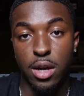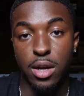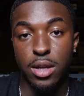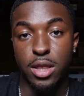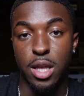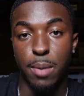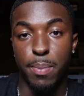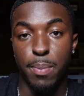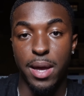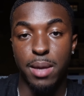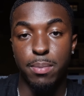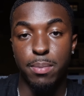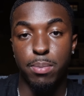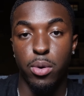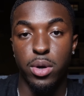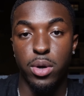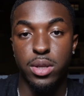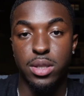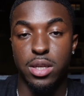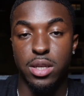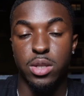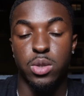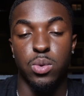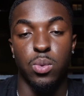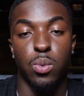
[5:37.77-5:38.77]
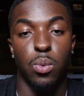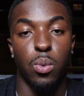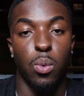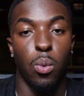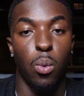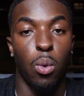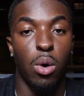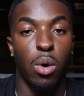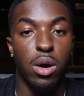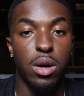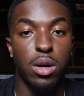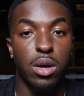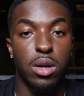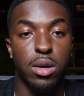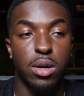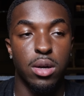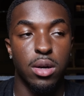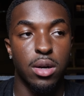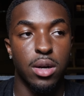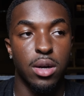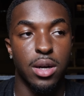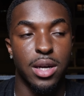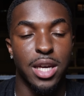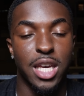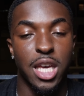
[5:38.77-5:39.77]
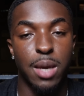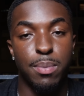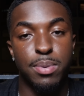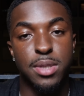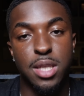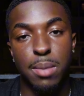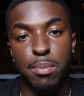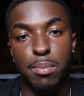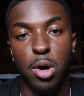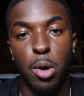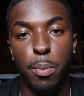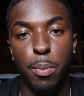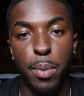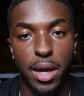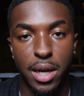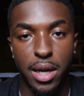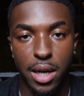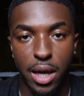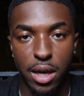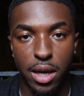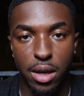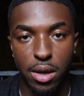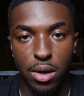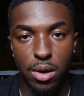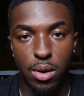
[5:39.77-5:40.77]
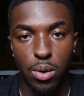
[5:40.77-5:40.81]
Their pain points is what keeps them up at night.